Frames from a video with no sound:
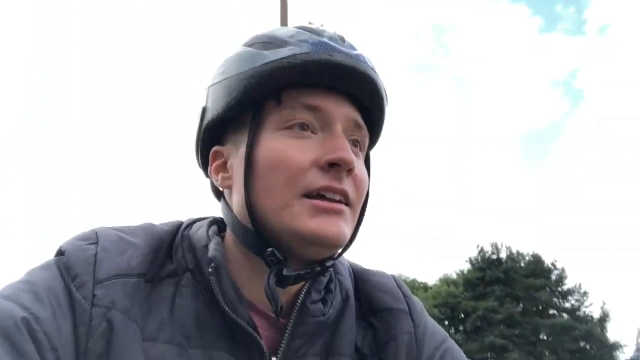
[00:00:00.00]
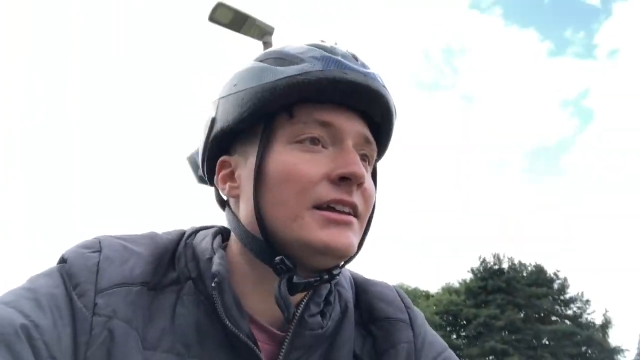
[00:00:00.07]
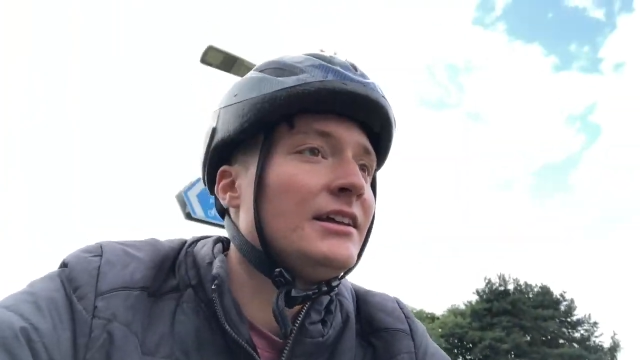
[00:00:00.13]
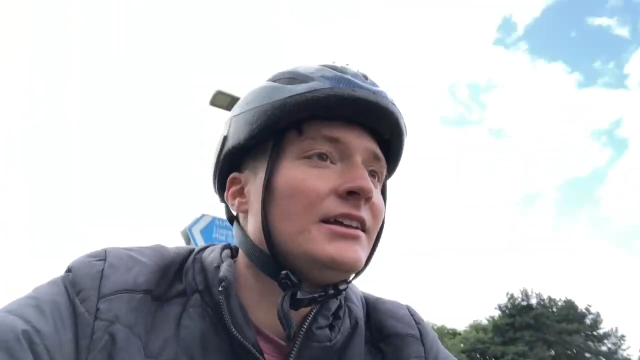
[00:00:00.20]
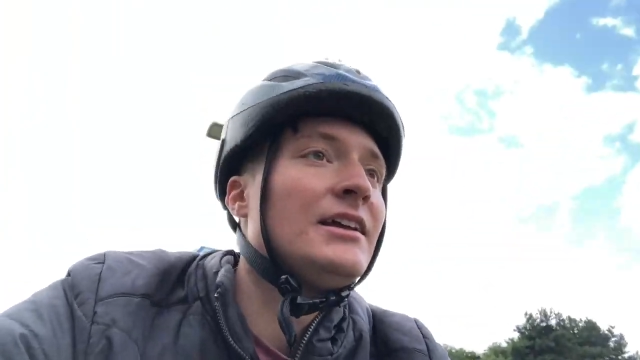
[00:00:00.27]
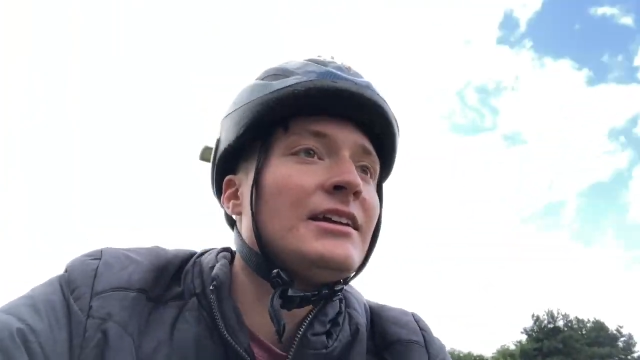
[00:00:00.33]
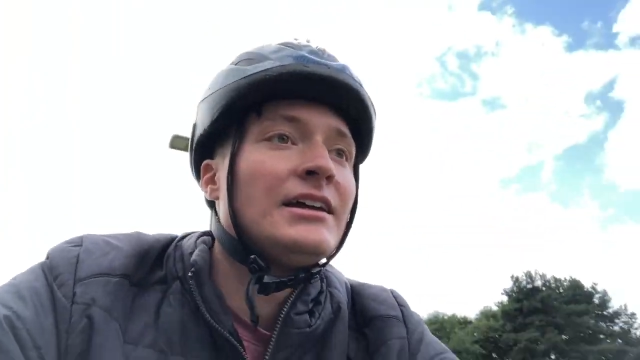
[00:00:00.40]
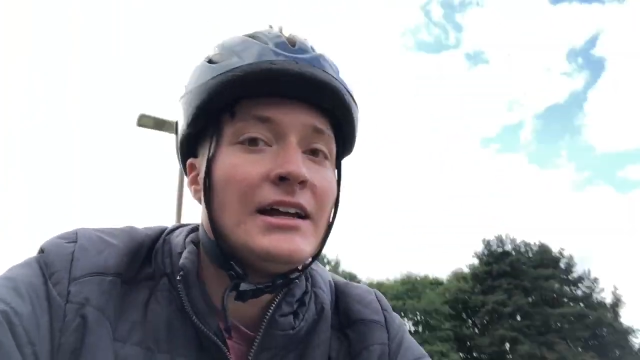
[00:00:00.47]

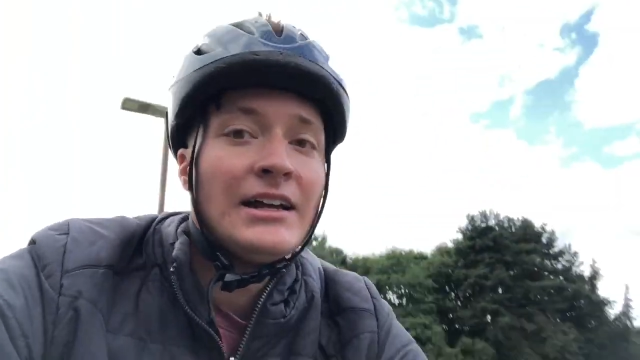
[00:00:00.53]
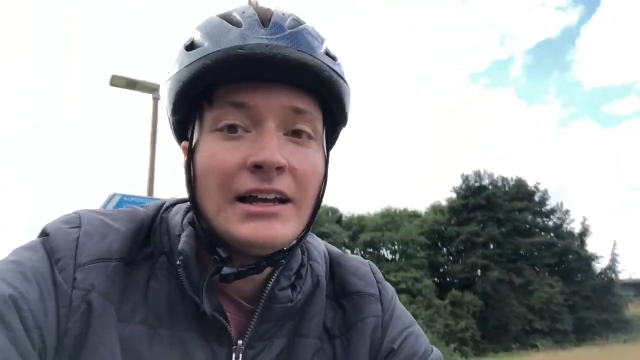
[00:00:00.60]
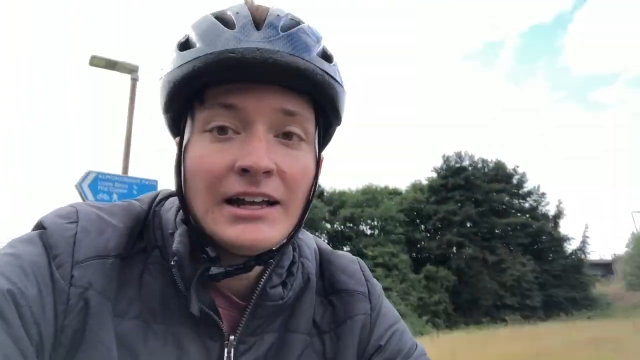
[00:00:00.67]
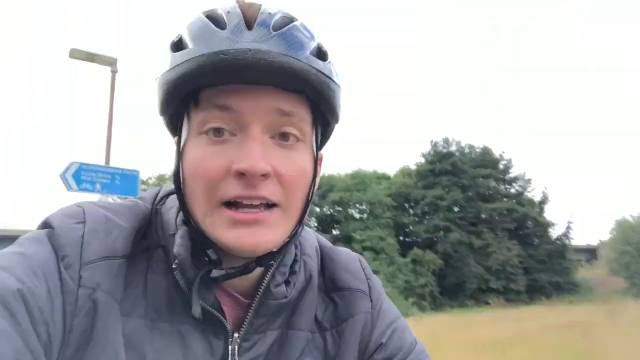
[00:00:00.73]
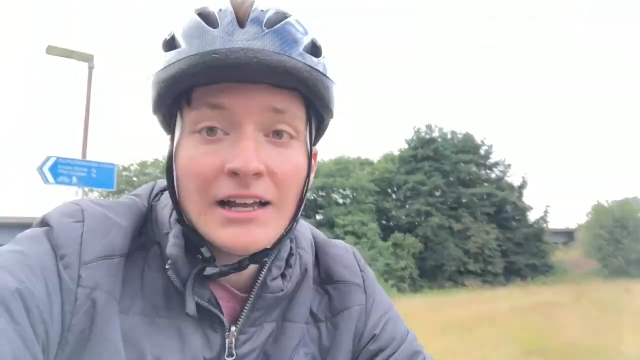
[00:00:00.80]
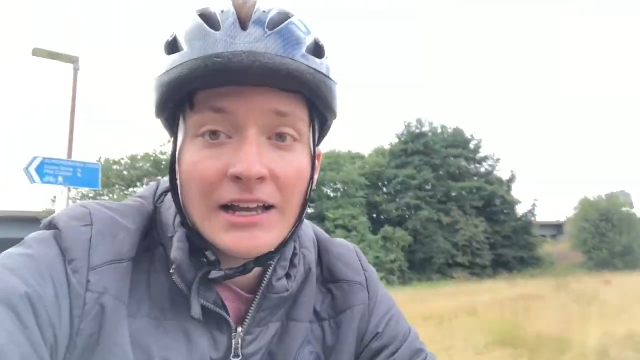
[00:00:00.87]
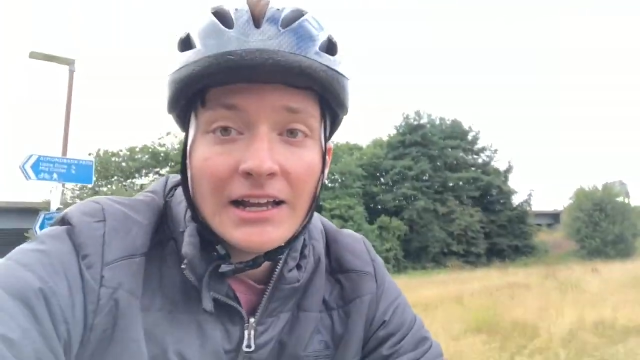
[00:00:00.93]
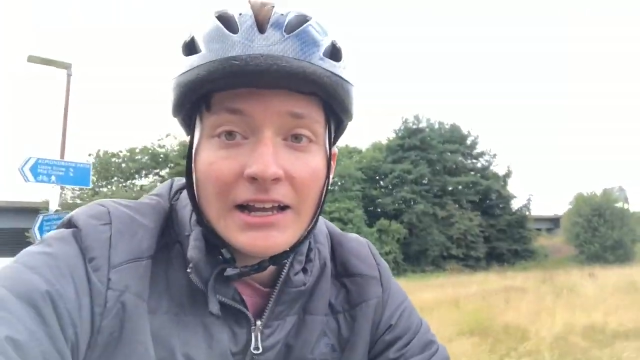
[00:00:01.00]
behind
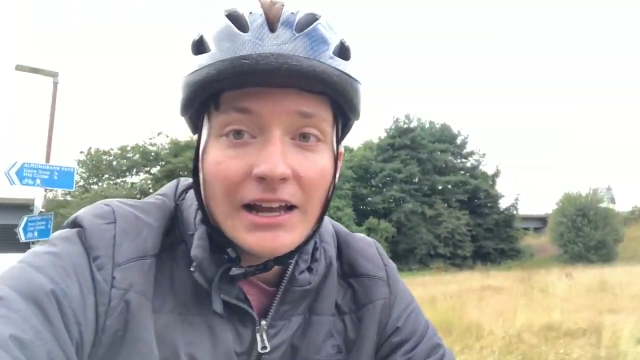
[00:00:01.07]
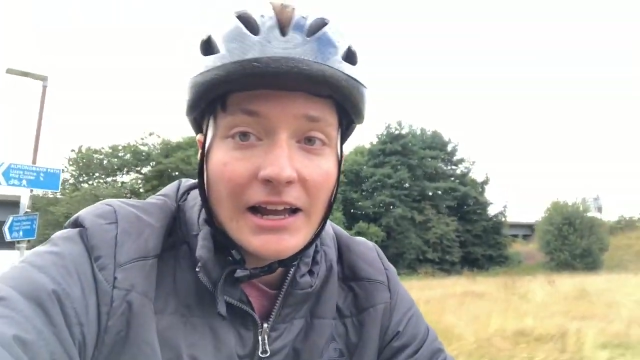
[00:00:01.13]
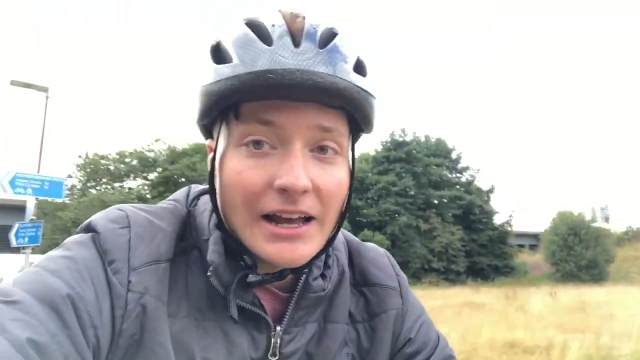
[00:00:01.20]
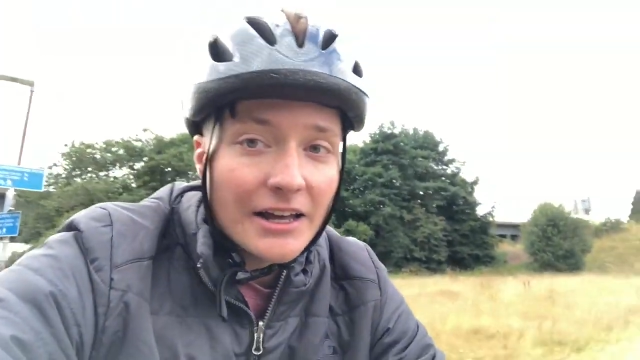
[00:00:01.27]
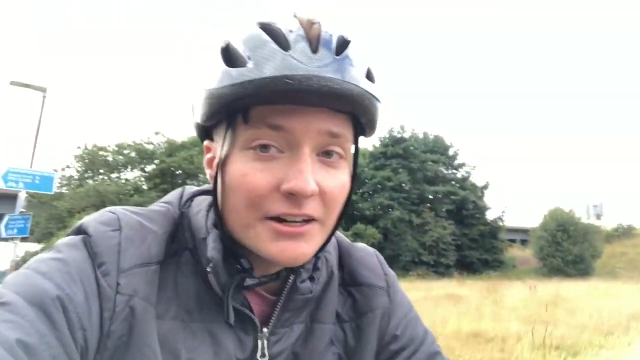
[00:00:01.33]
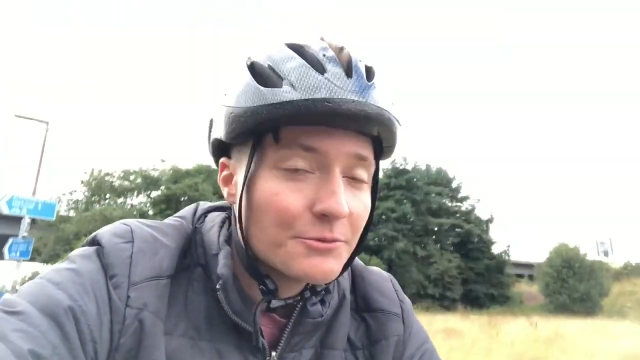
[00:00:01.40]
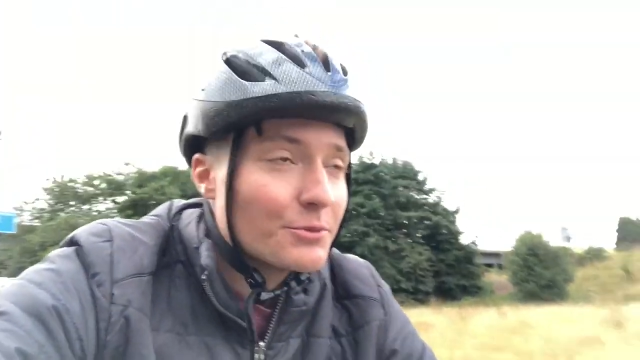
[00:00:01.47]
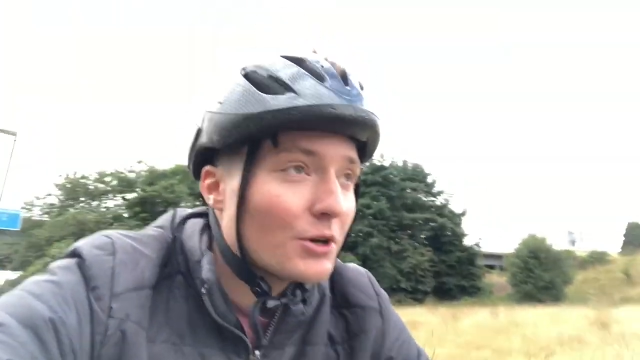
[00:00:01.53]
schedule and needed to
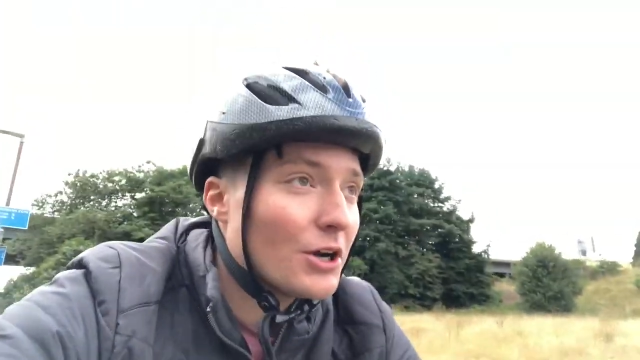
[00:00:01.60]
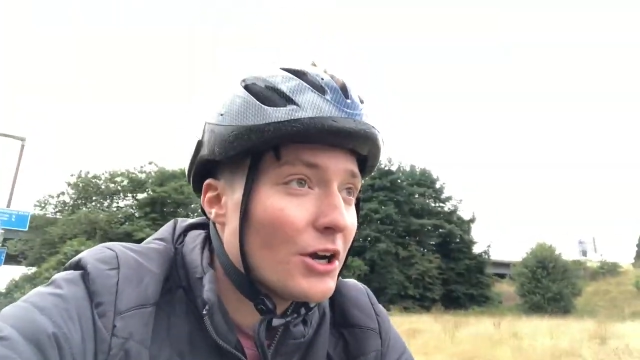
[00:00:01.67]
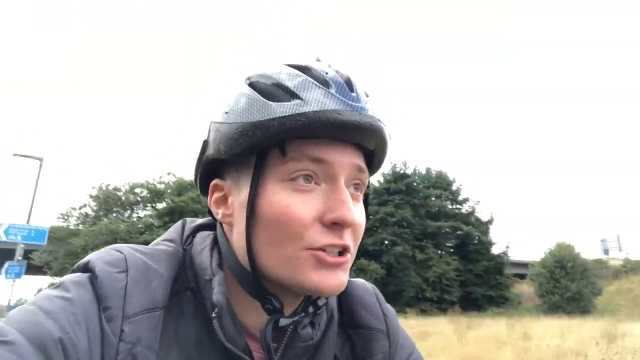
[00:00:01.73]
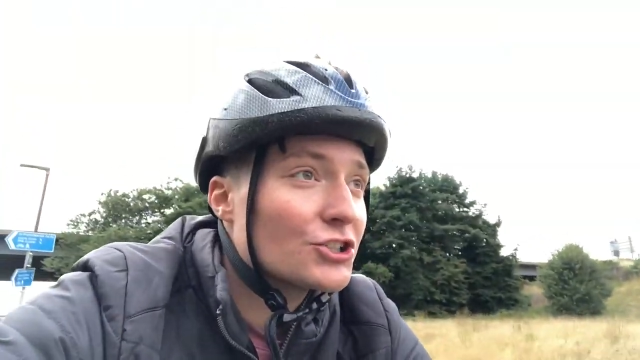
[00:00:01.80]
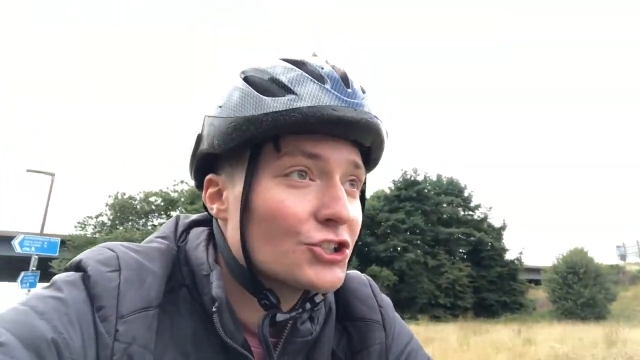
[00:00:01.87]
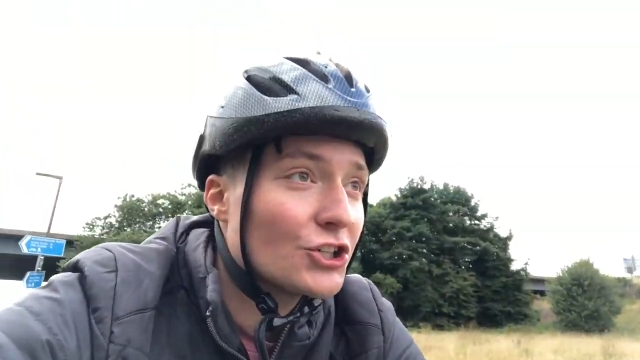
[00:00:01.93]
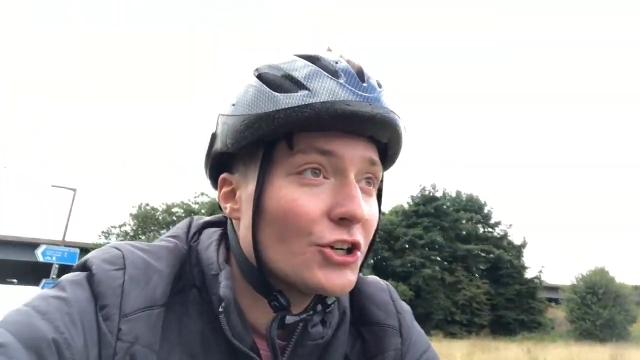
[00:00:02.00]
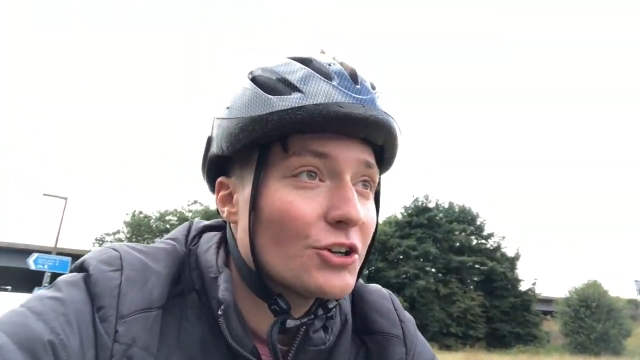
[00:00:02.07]
make it to
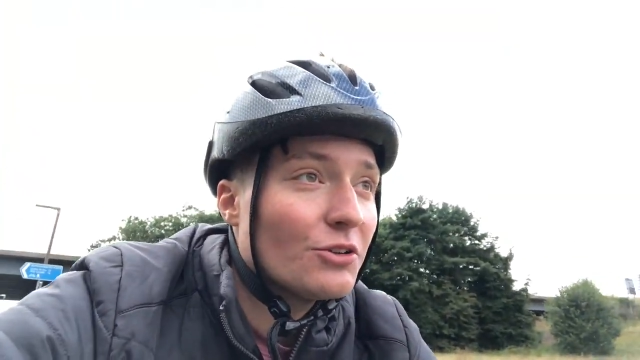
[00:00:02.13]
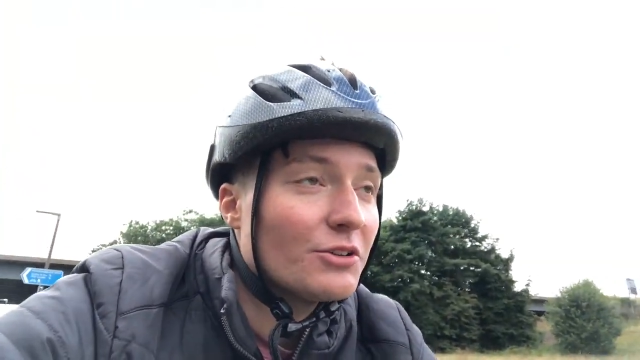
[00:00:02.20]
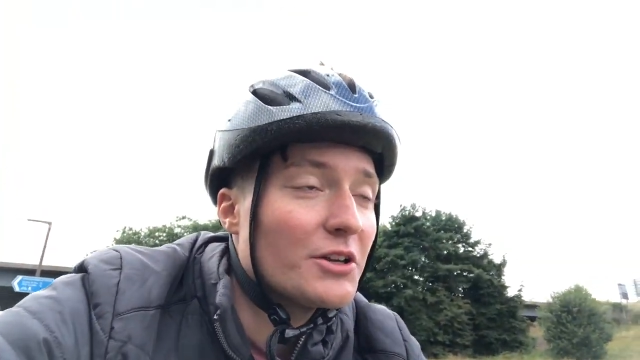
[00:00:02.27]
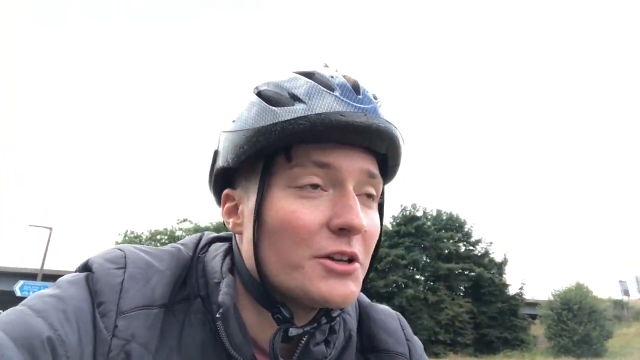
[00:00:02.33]
Edinburgh.